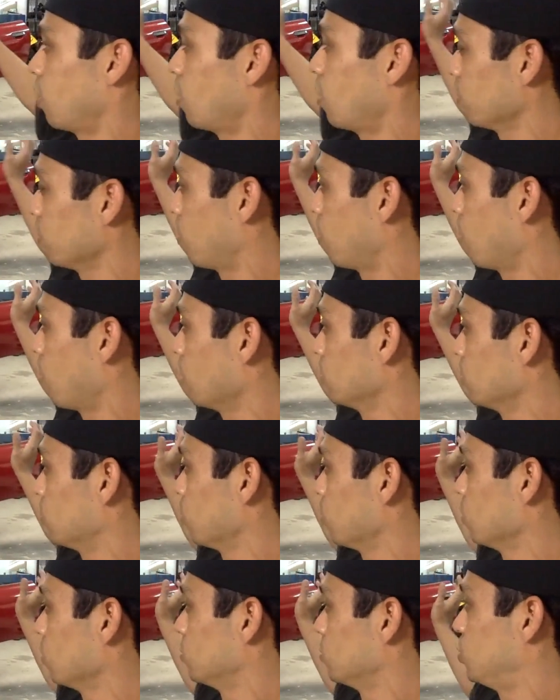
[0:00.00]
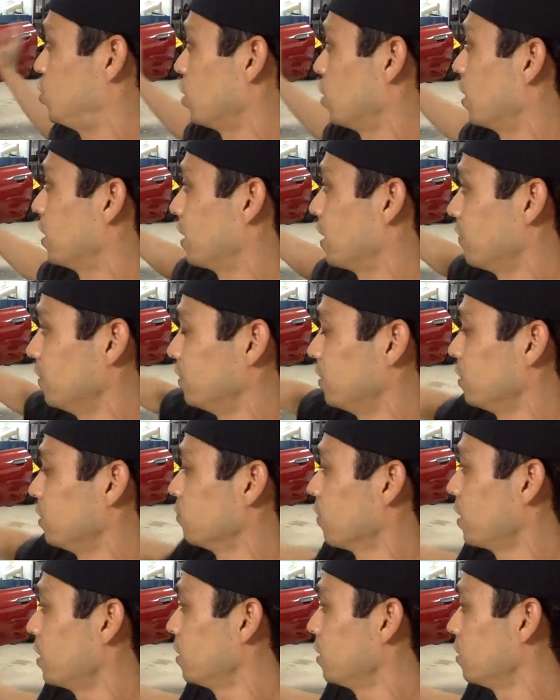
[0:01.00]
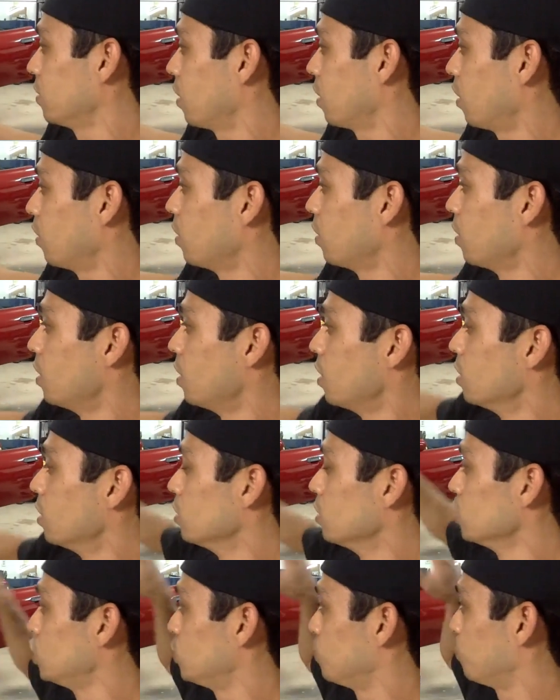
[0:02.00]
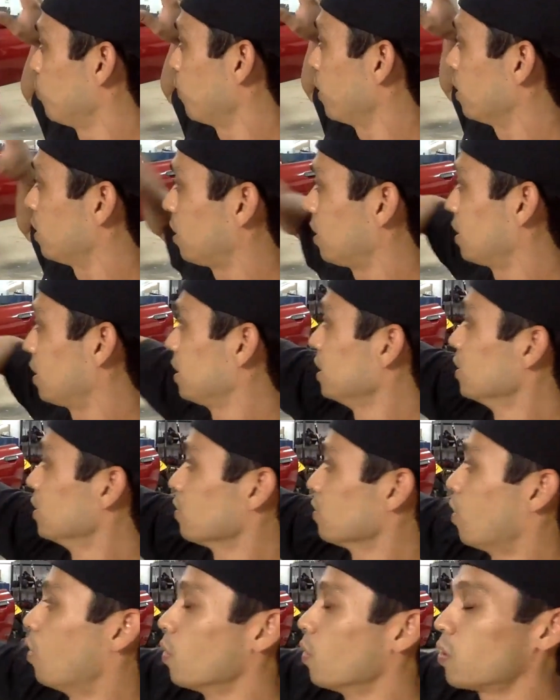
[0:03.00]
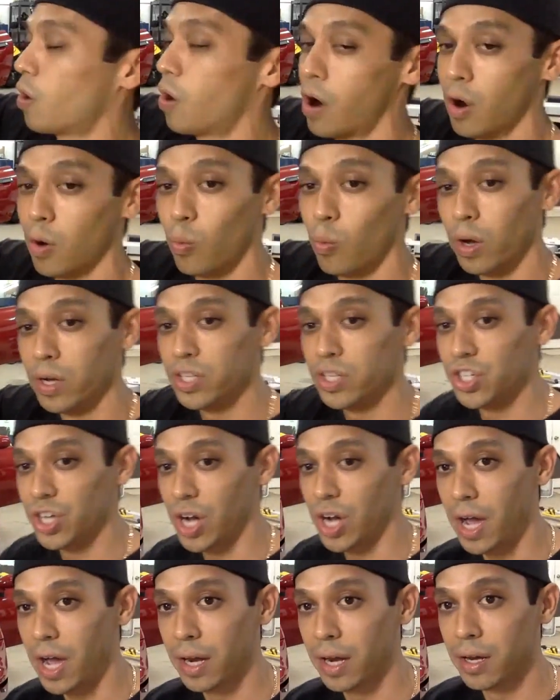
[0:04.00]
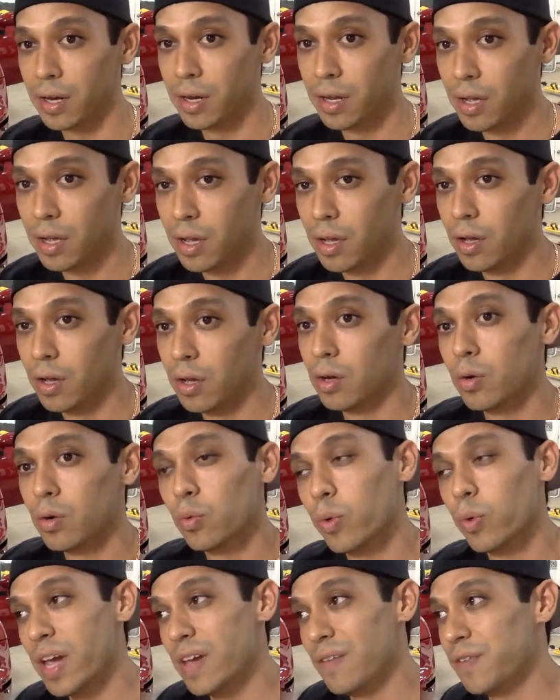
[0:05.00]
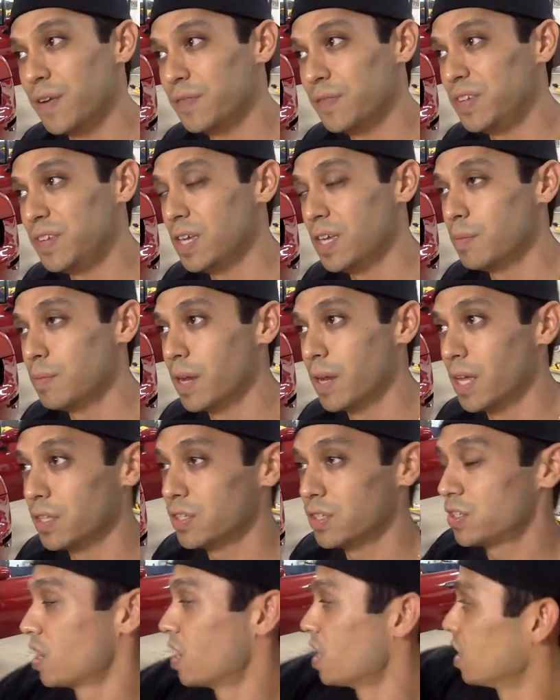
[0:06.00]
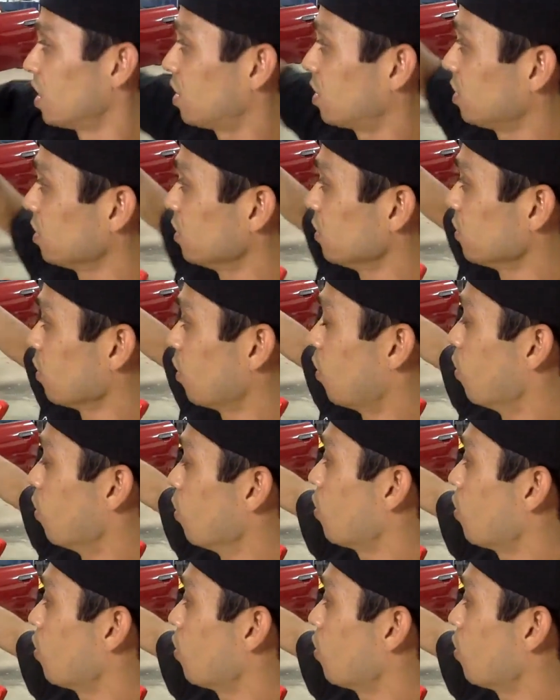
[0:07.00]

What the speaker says: all the car doors shut, everything ready to go, clear the whole car 1 shot, wait 15 minutes, clear the whole